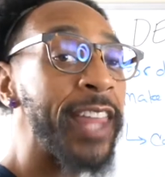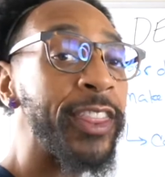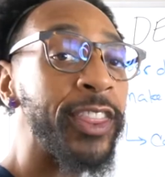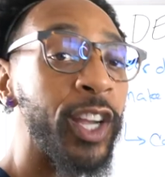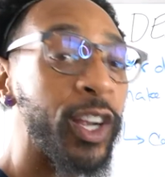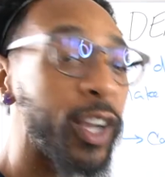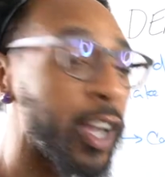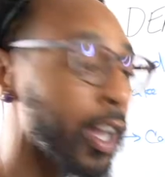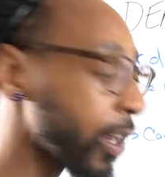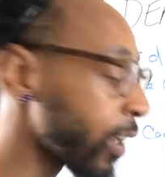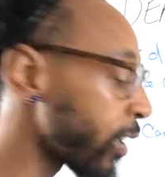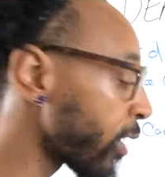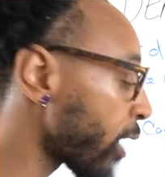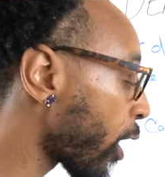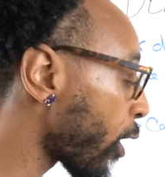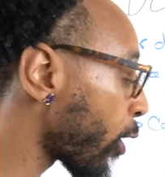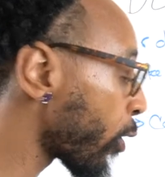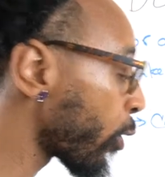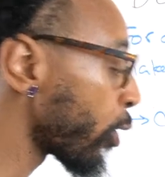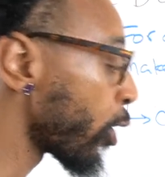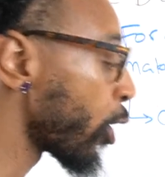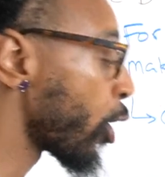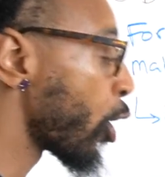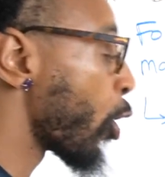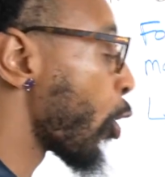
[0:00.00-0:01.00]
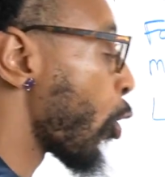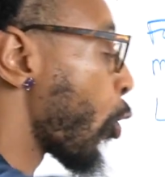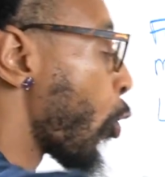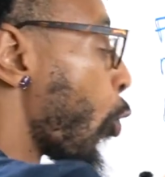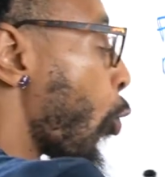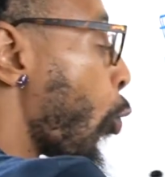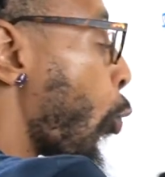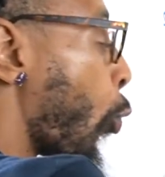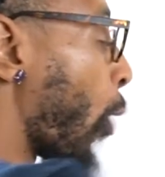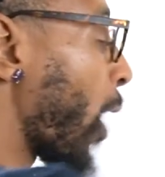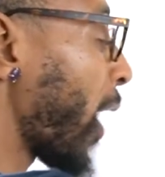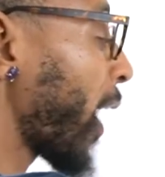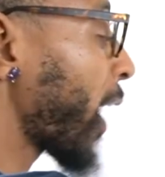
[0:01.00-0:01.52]
they're going to know
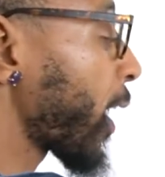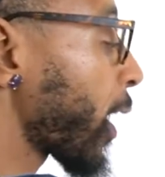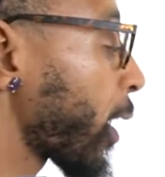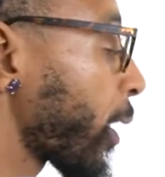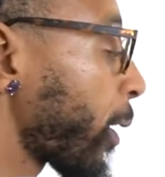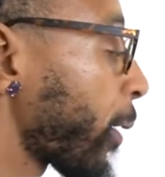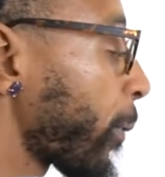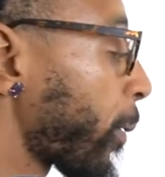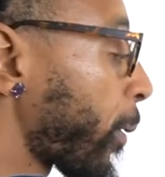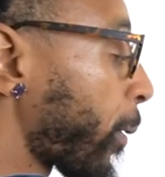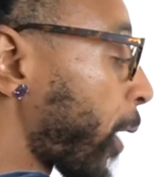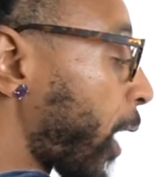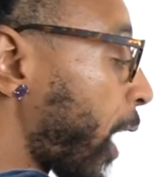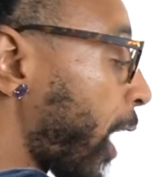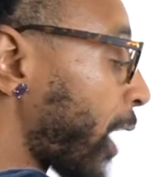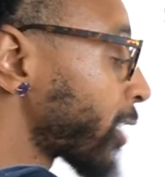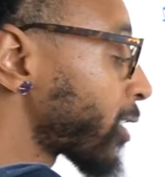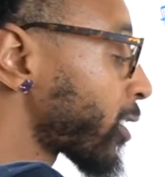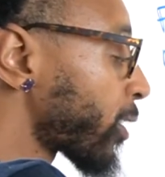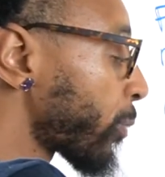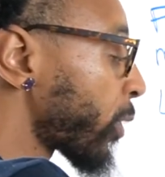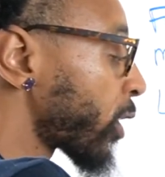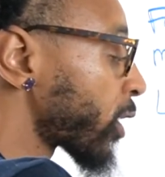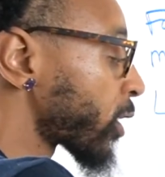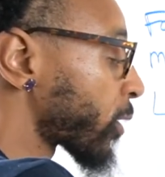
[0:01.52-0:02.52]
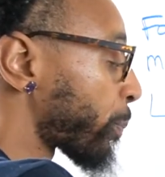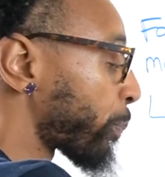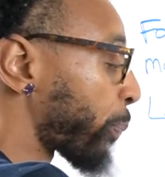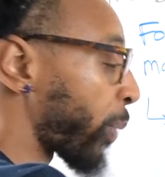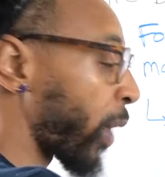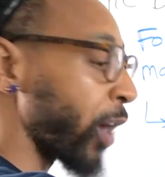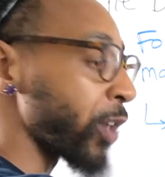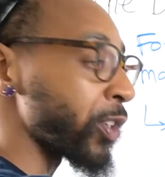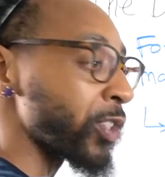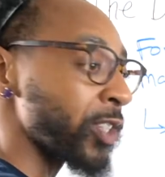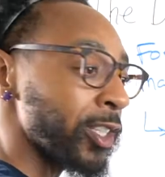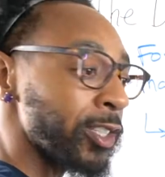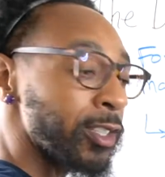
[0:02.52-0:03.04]
what customers
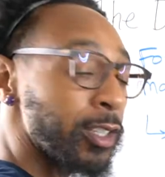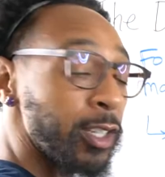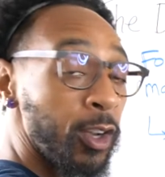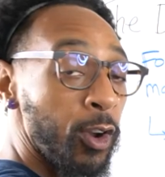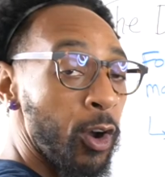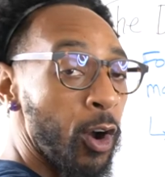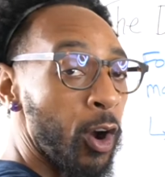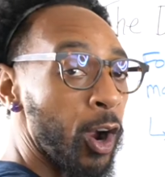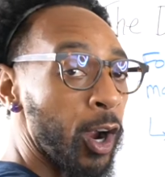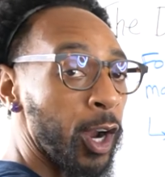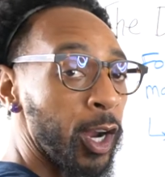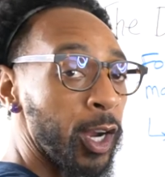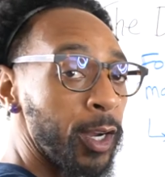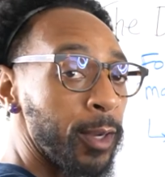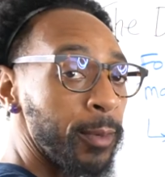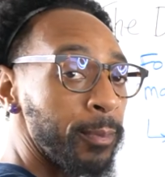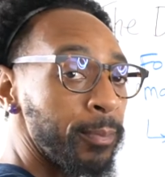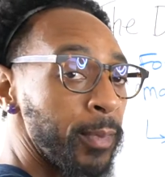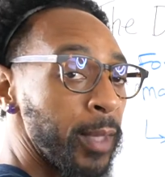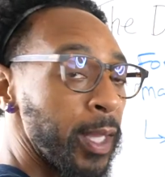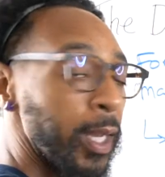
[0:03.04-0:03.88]
purchased the car.